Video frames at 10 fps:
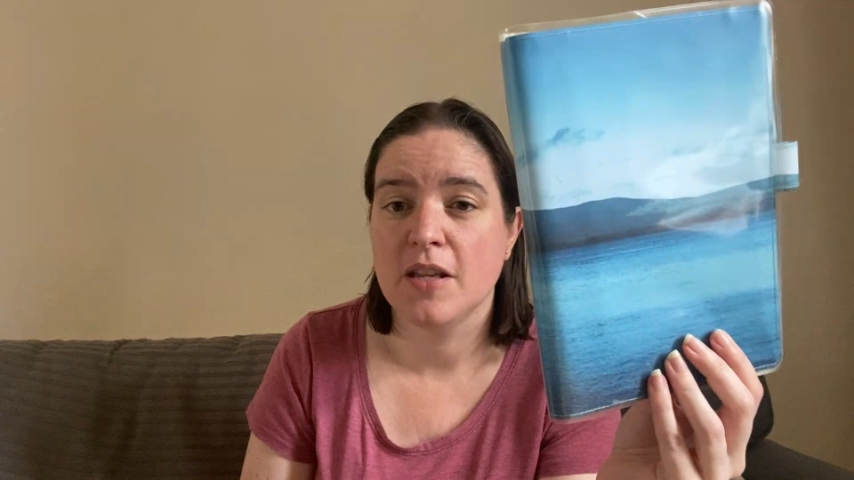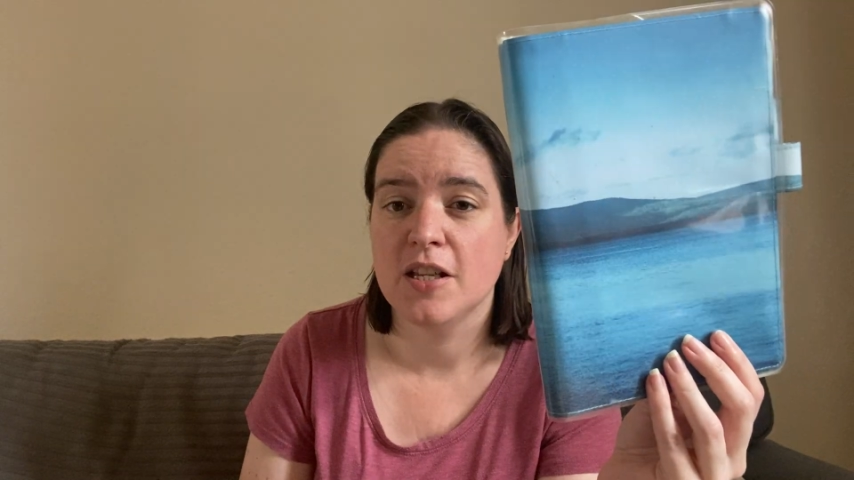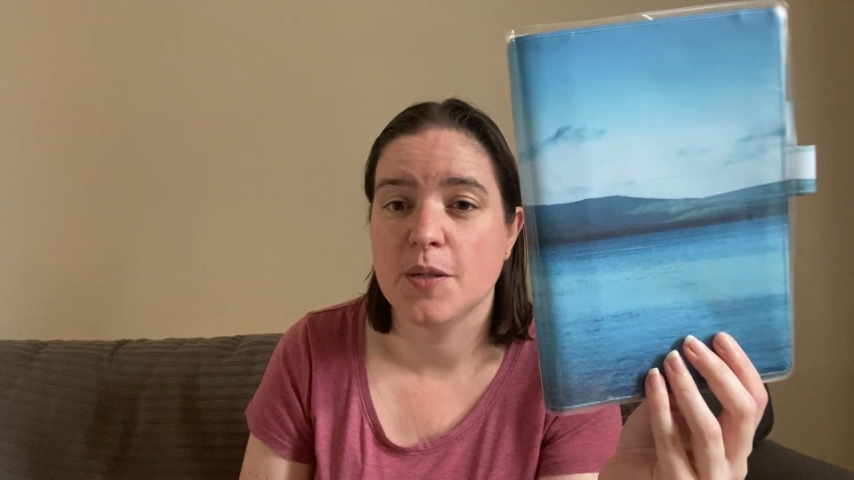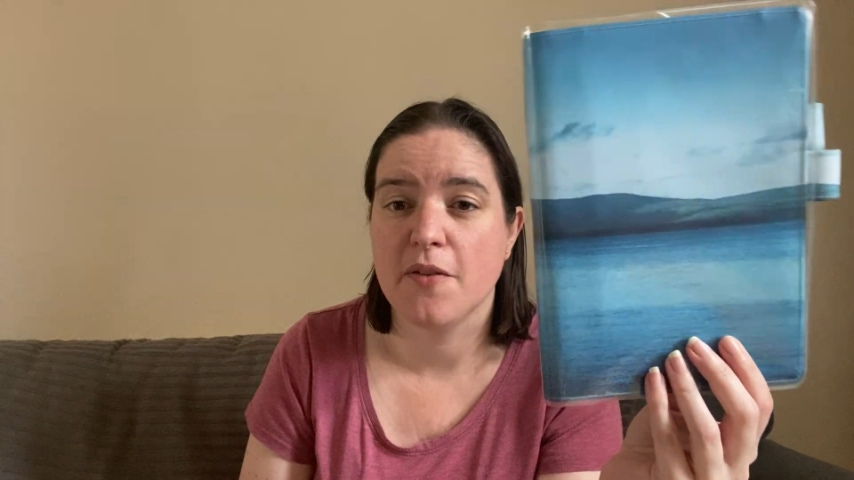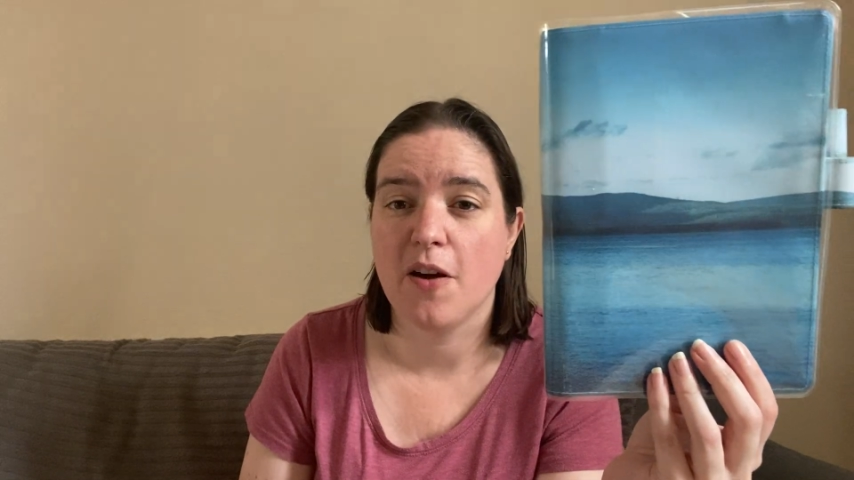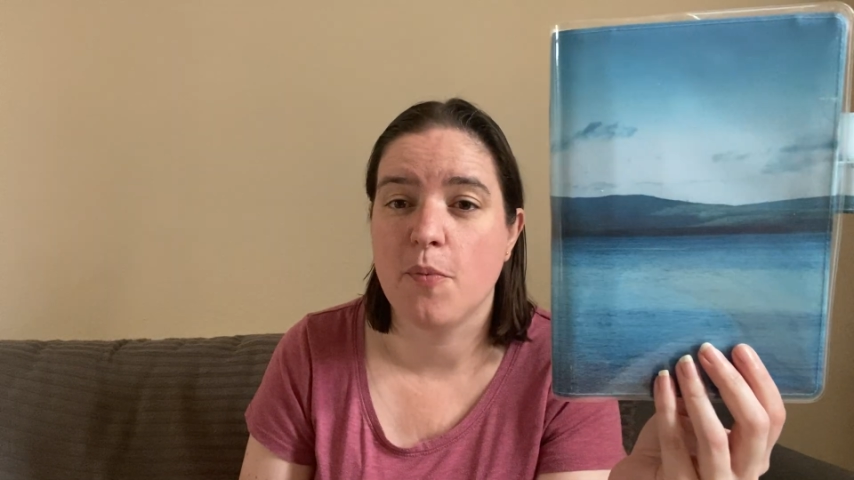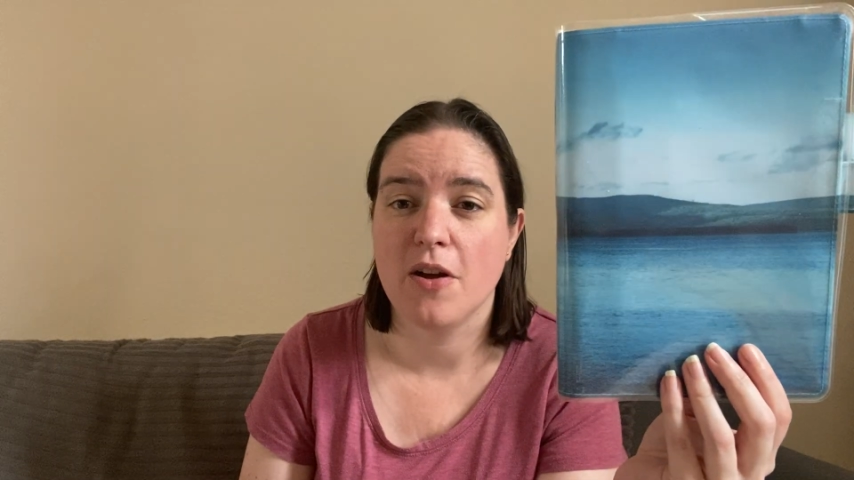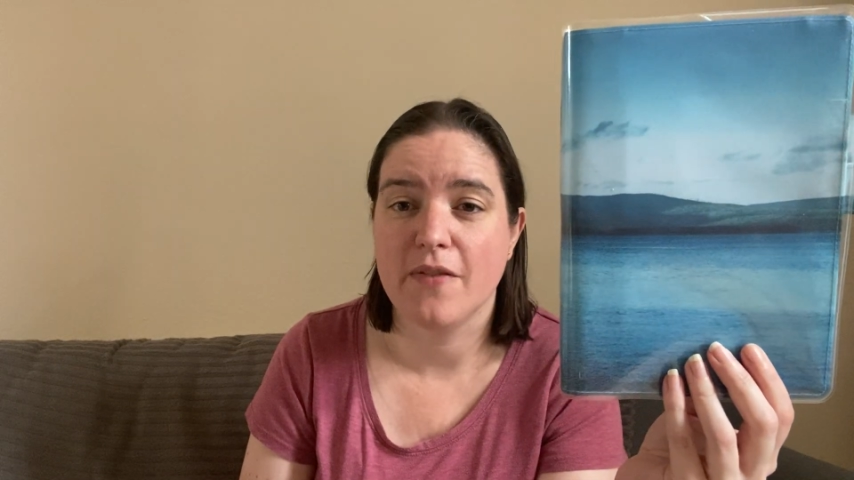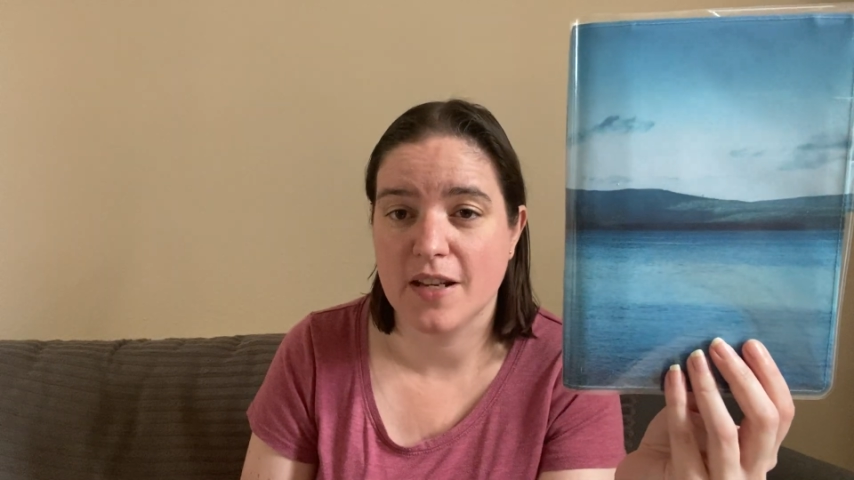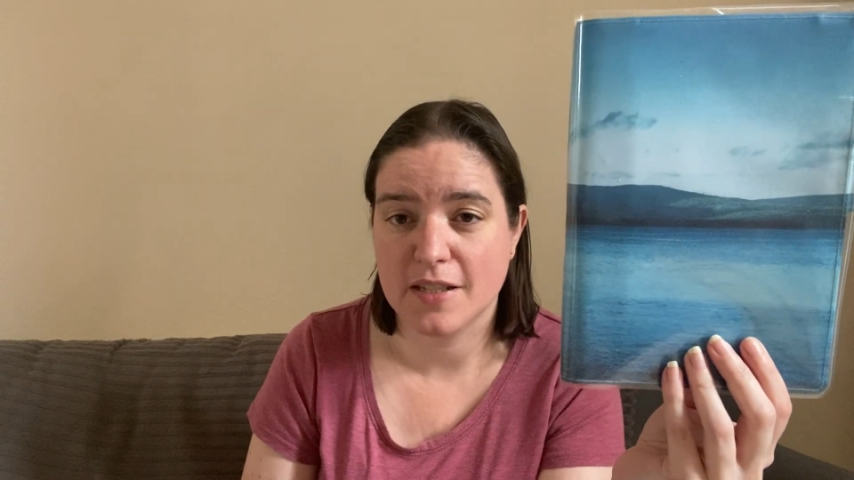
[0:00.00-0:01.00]
so if I put
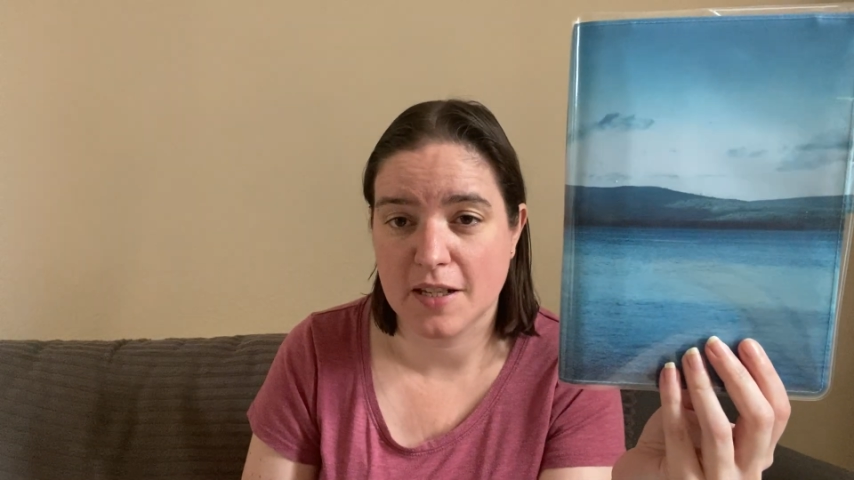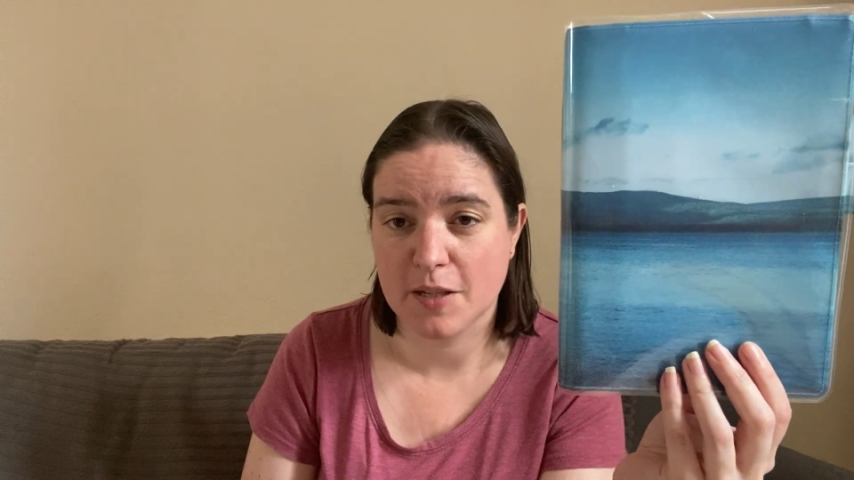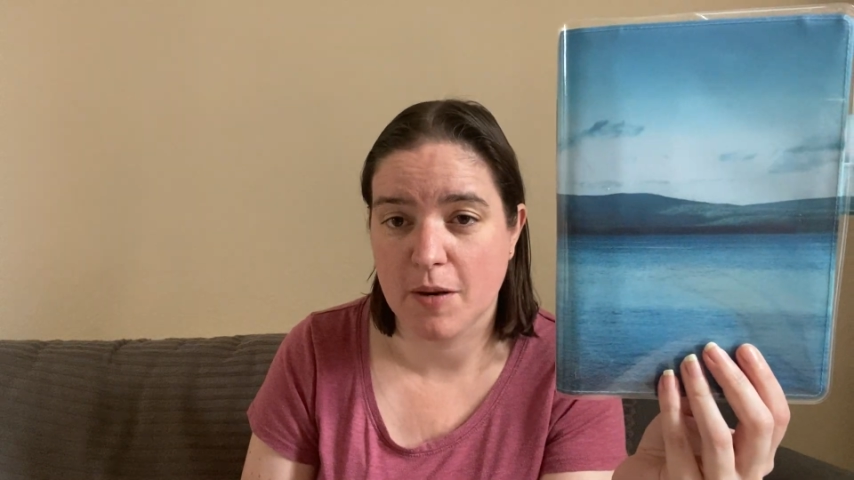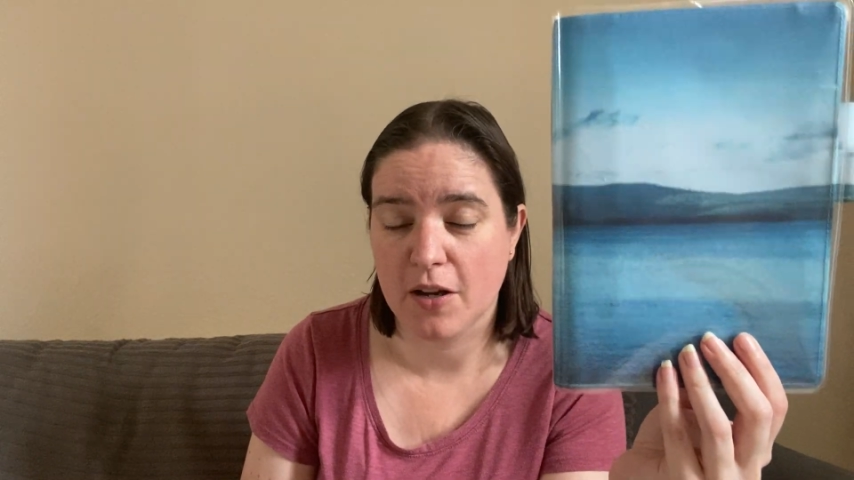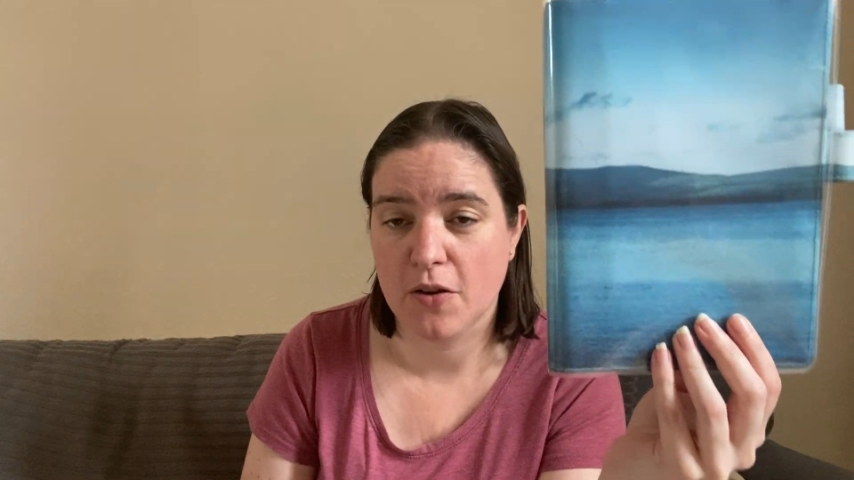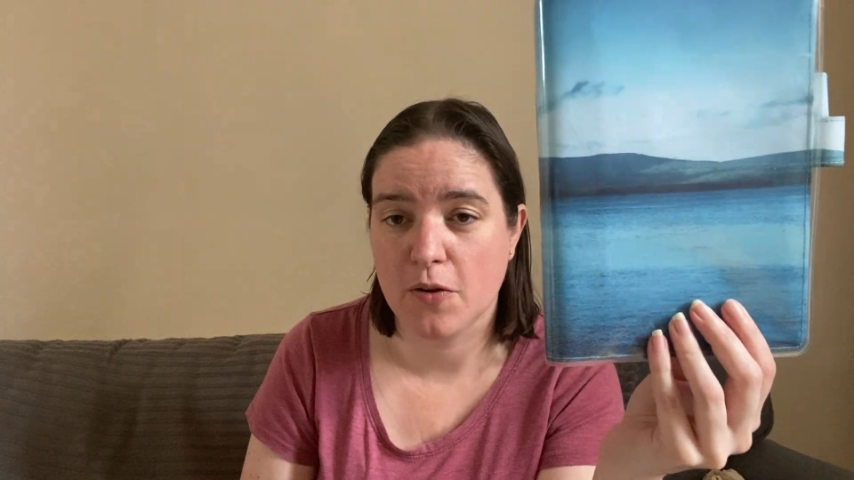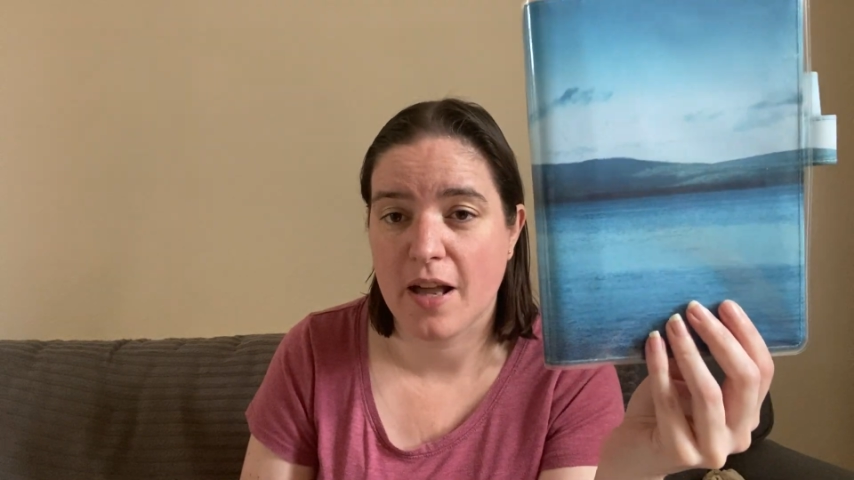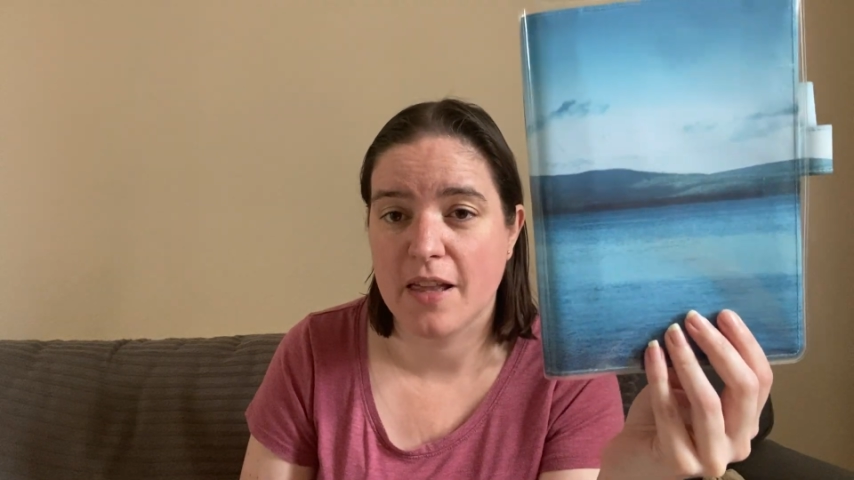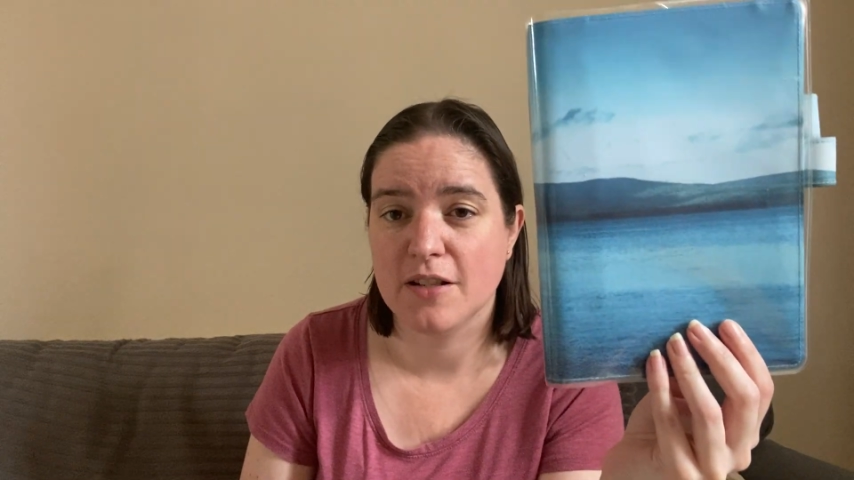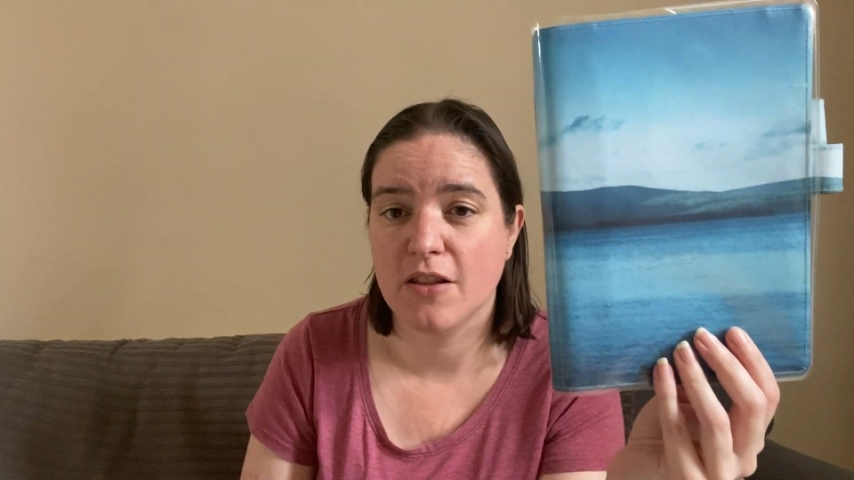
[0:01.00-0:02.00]
events into my Google Calendar,